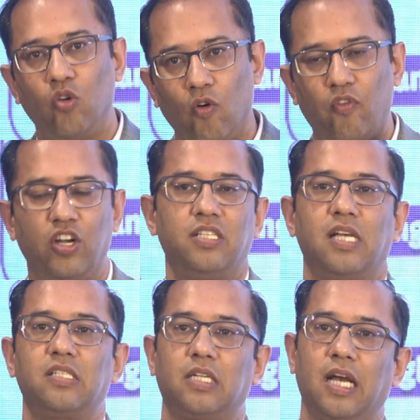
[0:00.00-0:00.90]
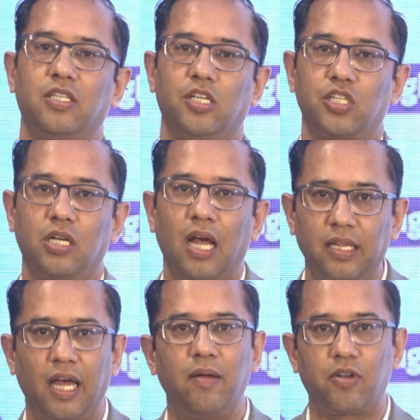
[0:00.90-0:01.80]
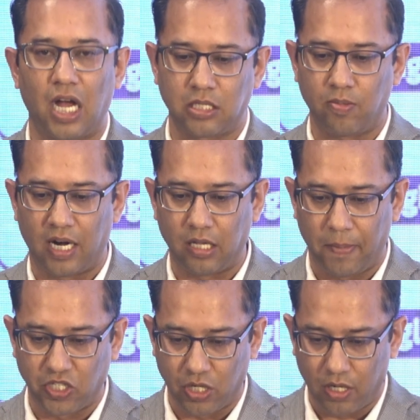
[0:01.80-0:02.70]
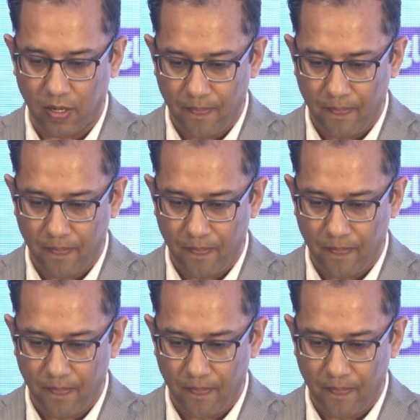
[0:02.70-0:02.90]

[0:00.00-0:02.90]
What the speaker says: go for desensitization, and then transplant the patient.